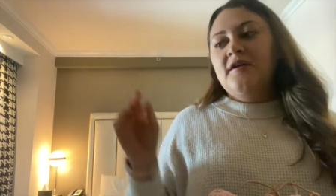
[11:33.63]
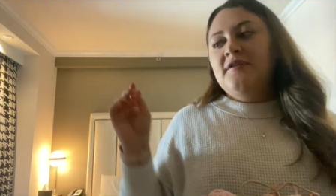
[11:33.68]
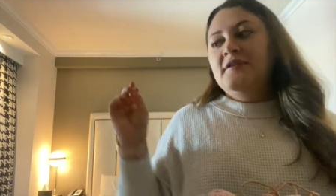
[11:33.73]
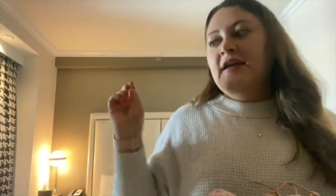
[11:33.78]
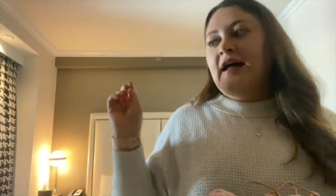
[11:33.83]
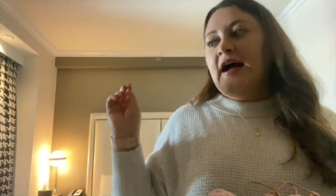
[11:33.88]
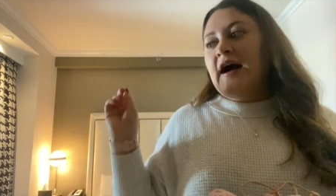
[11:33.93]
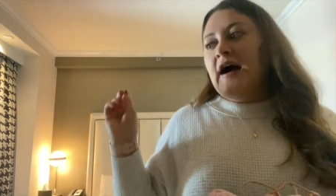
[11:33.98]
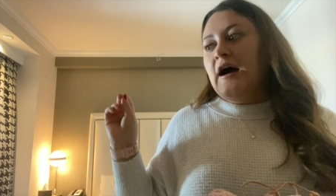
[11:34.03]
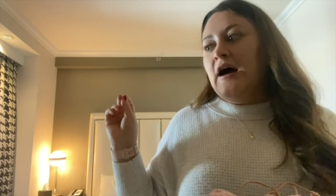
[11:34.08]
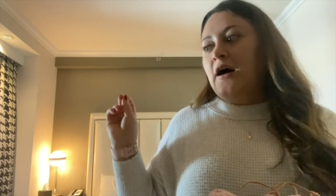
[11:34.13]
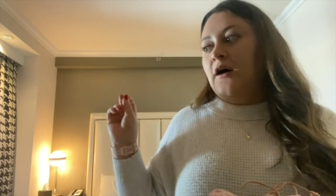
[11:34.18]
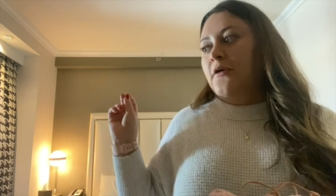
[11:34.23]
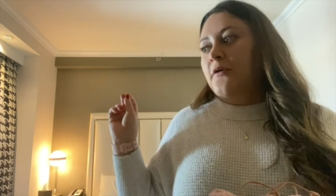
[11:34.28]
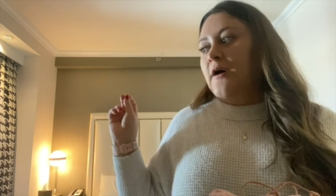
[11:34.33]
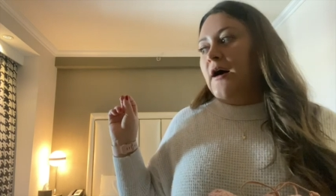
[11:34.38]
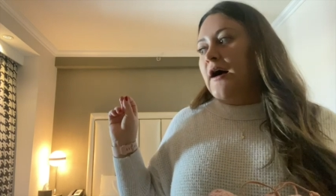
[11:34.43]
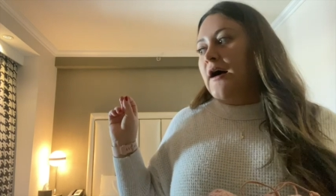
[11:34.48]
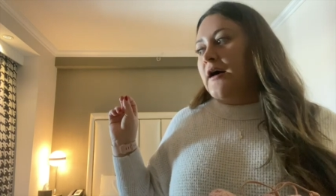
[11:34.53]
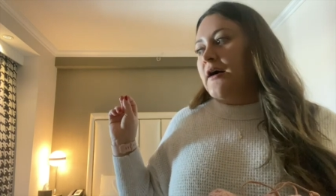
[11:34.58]

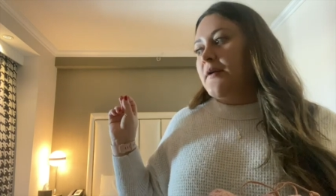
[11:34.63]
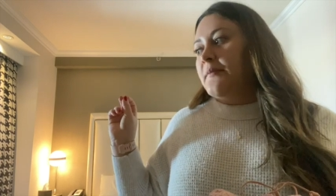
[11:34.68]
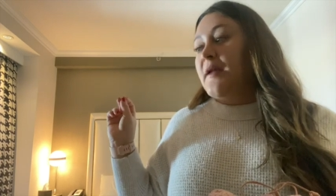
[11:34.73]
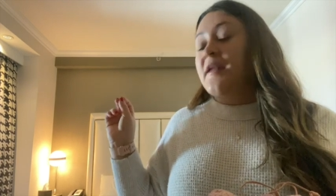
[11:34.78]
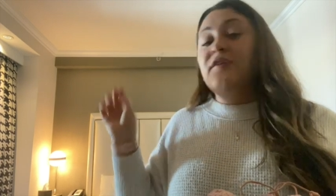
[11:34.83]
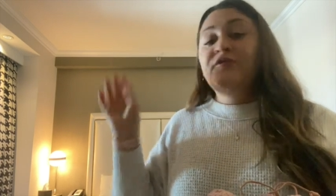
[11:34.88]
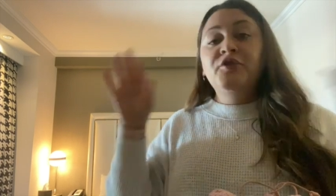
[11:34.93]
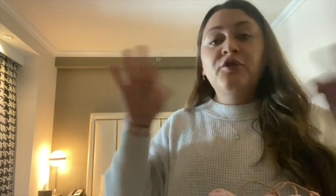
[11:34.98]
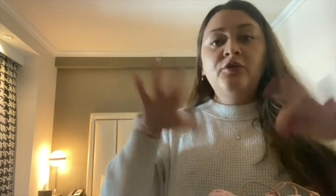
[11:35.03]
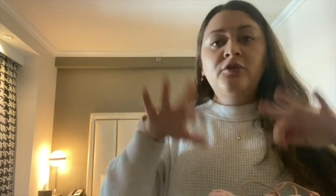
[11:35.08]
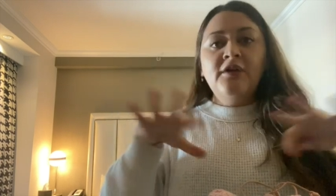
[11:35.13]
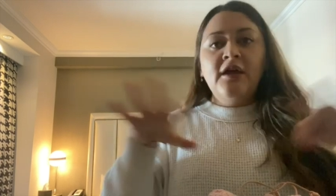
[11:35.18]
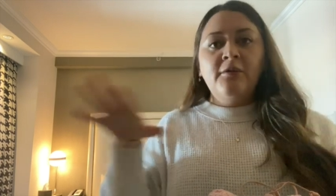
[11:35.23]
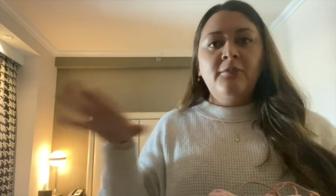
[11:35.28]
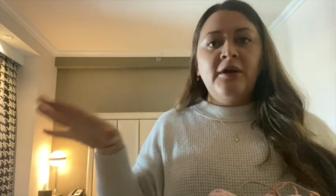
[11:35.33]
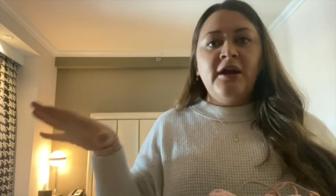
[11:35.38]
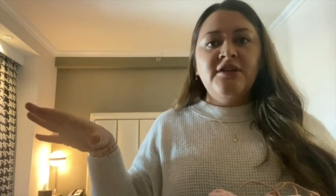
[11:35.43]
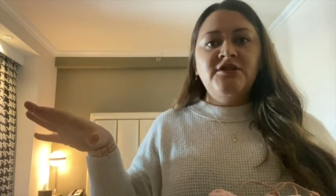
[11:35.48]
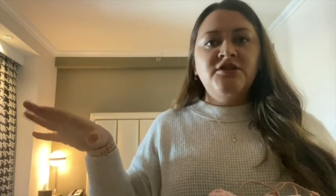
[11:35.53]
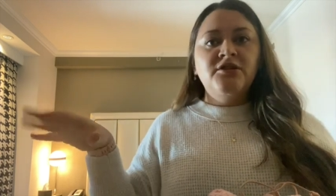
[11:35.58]
now, and if you don't like
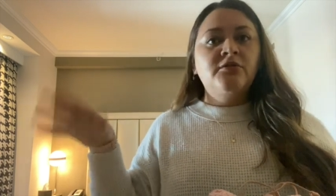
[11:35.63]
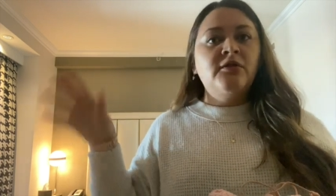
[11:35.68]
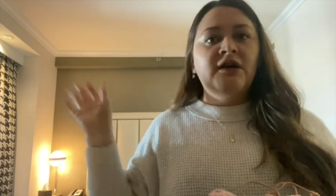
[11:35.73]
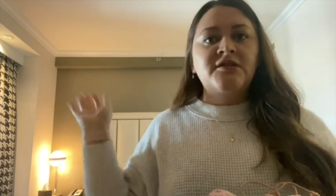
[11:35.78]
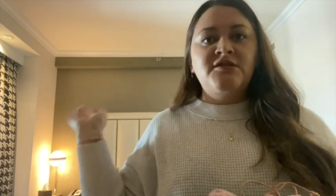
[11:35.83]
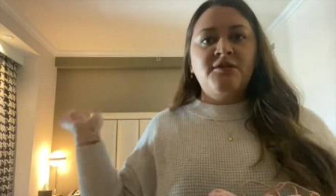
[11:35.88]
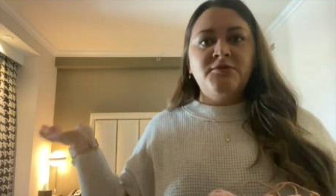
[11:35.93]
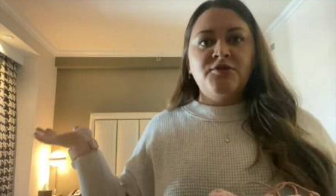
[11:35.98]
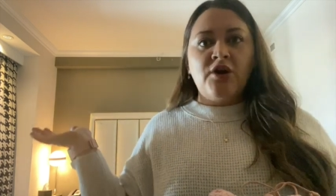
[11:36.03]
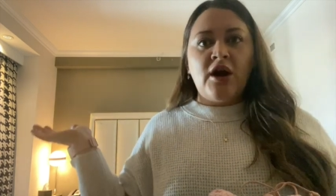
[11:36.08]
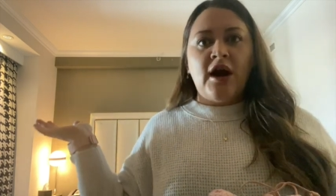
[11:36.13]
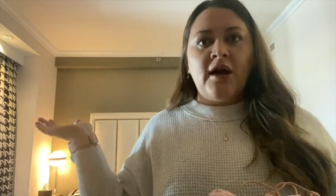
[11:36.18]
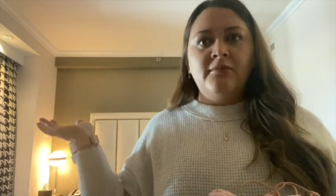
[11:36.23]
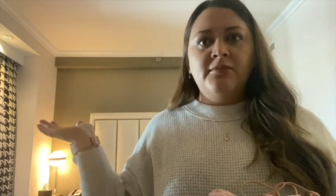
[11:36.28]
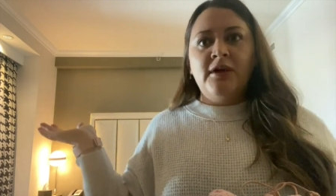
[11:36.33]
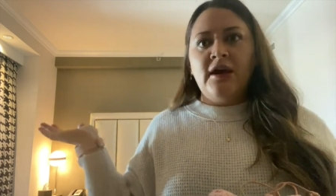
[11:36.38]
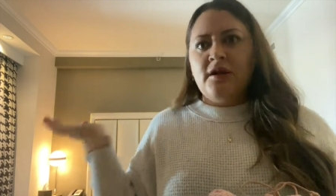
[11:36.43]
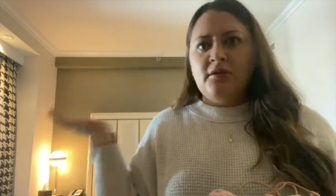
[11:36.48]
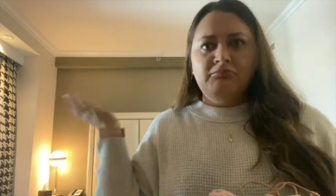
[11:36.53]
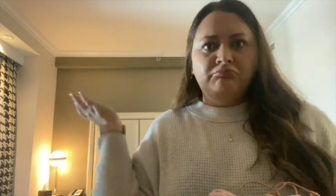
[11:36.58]
what I do, unsubscribe.
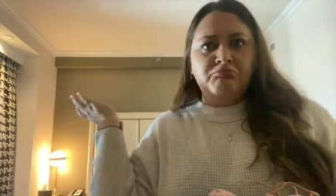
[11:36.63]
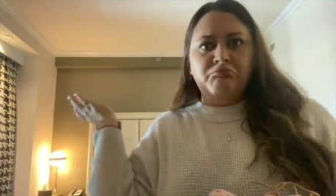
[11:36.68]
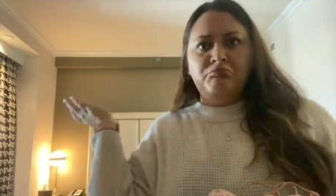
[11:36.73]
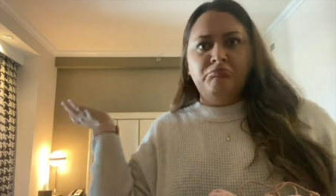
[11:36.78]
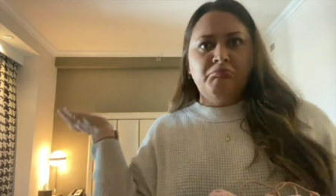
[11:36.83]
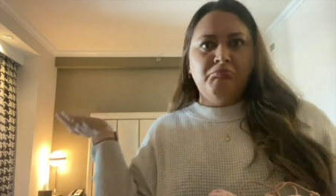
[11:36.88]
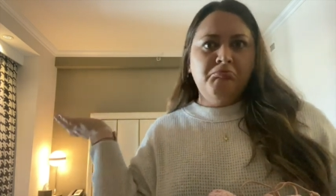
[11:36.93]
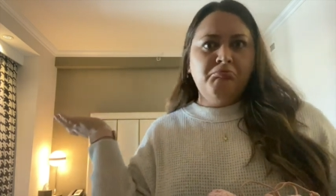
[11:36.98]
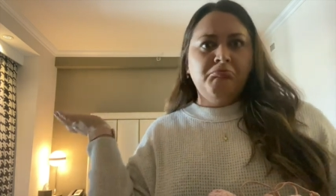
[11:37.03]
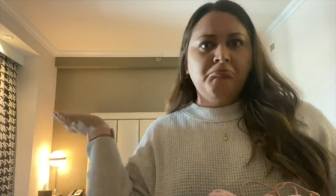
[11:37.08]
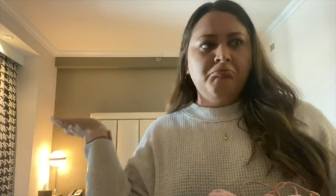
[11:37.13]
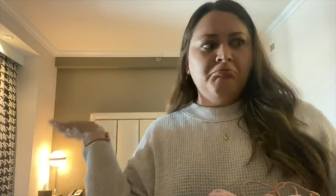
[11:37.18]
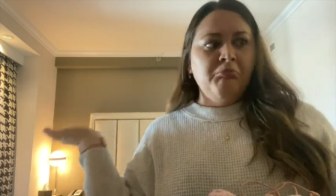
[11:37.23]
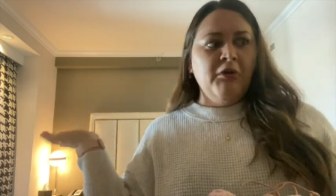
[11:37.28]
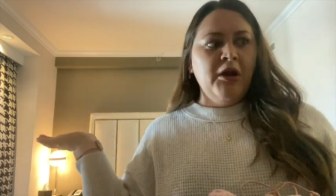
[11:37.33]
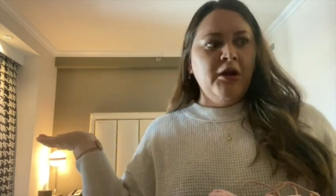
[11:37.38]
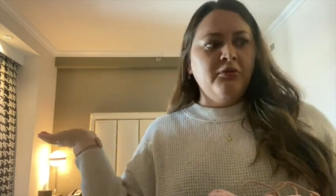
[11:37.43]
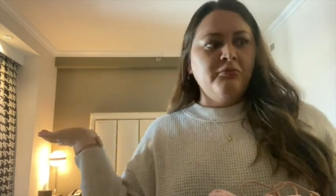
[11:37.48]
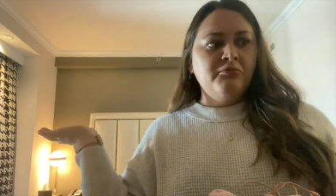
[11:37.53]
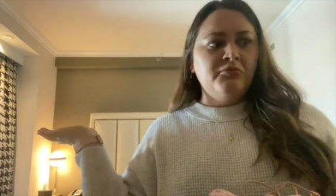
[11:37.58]
Like, you
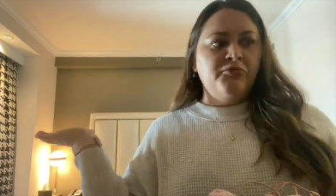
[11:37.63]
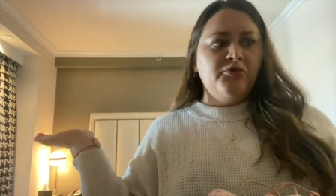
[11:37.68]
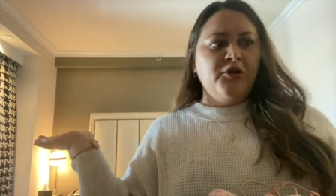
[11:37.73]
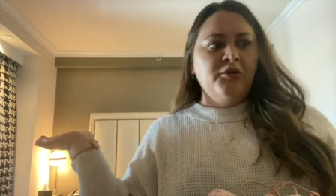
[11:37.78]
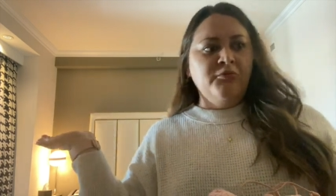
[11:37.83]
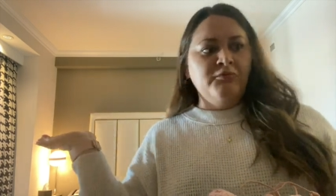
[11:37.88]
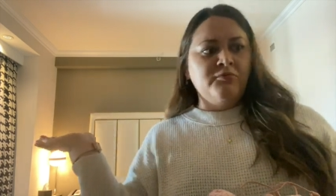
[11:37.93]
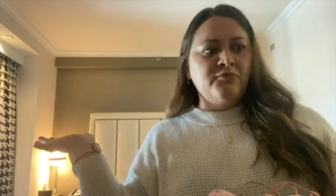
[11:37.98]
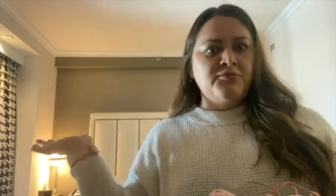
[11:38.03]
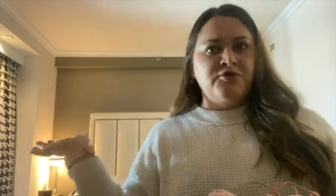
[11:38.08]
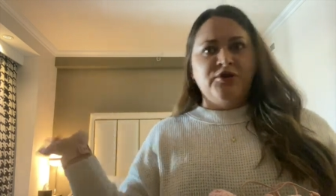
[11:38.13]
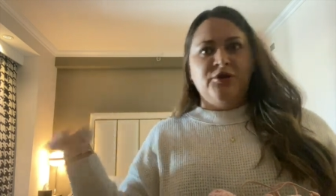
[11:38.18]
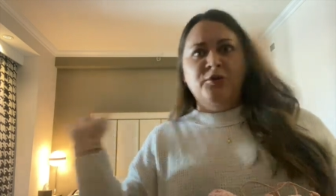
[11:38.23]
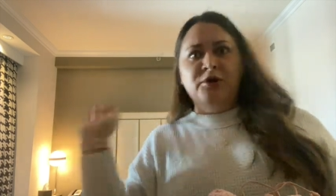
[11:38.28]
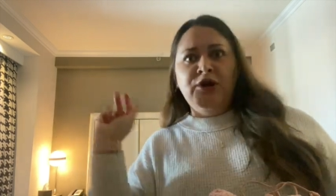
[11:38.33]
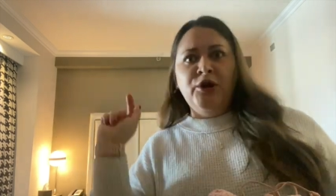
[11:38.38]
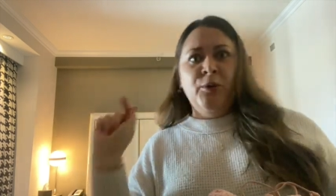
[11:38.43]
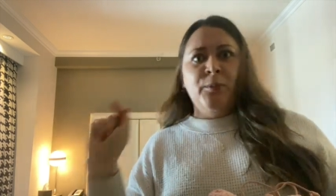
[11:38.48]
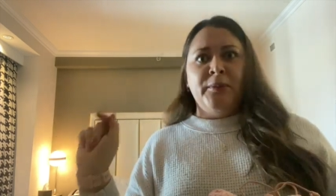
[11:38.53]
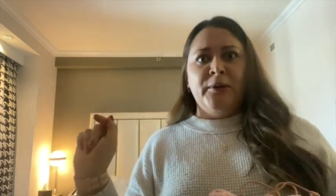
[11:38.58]
know, do
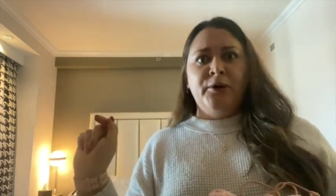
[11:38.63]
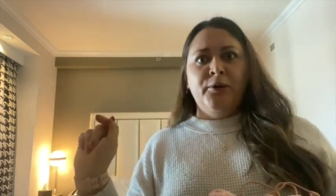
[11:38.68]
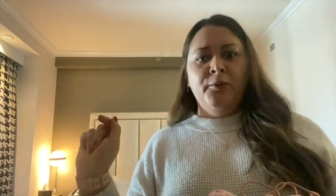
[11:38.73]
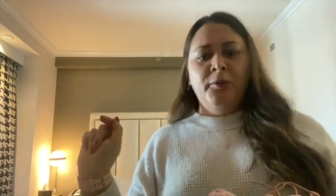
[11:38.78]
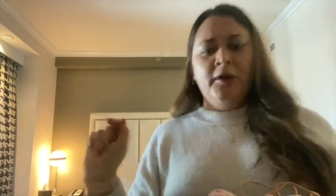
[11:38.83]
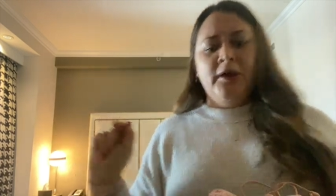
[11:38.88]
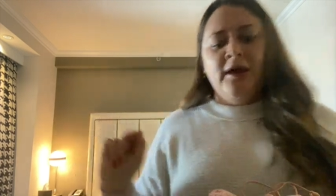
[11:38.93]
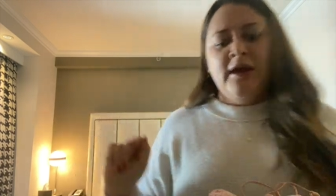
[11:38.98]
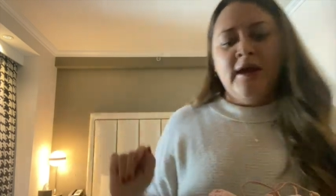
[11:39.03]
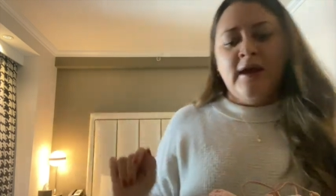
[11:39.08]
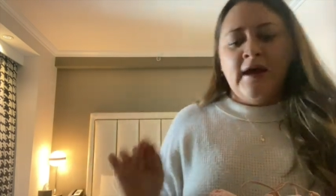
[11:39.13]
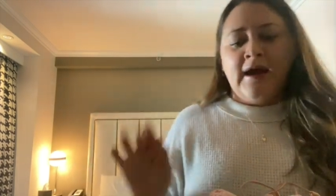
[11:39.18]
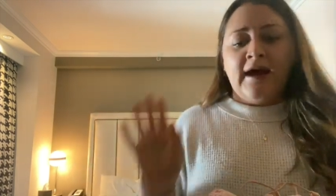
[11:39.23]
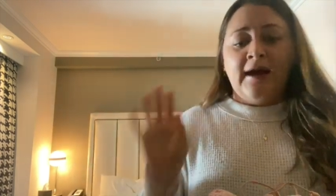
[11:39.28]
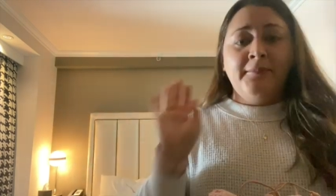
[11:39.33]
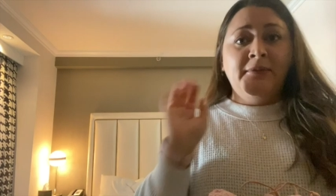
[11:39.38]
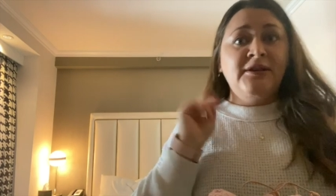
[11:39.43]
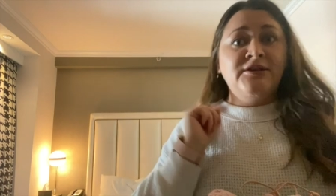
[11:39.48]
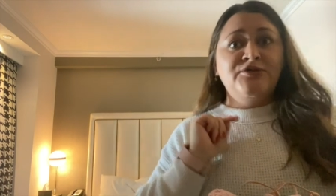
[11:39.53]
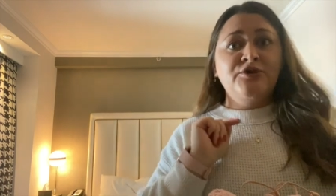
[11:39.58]
you, boo.
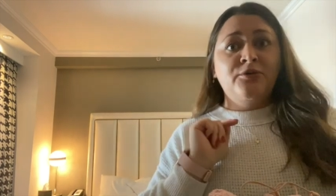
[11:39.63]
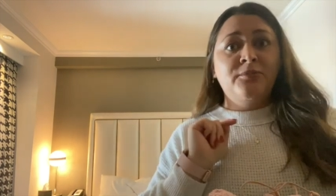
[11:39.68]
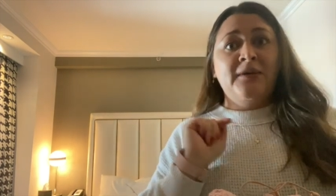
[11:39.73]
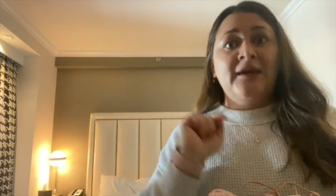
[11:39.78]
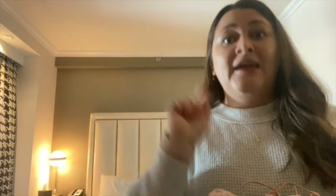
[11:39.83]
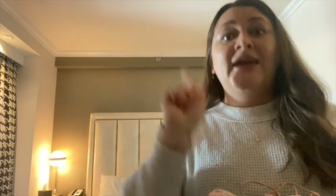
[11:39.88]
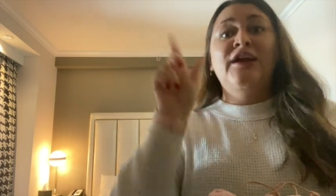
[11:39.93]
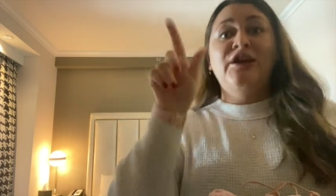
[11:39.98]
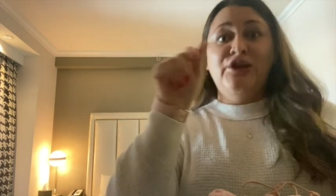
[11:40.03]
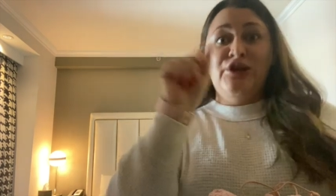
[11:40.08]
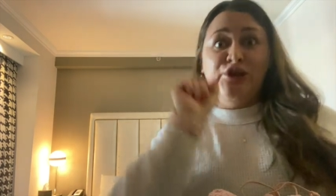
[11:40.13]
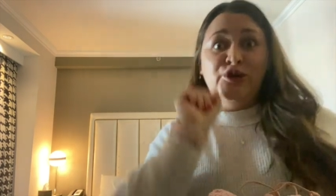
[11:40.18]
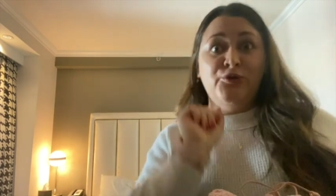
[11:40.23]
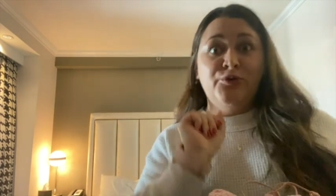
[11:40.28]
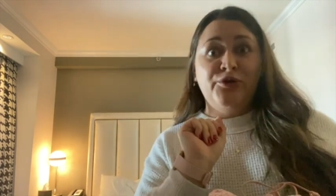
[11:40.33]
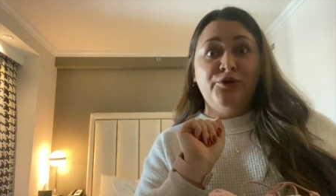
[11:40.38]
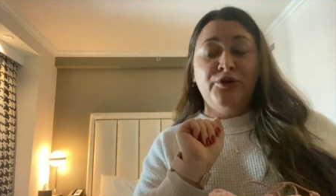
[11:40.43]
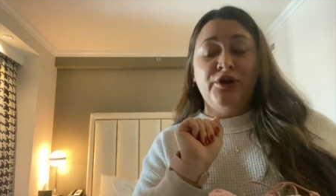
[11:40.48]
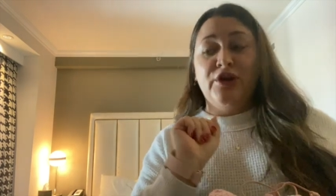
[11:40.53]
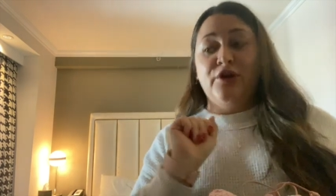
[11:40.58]
I'm going to do me, you
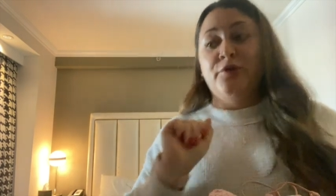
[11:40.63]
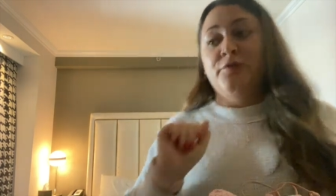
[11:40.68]
do you.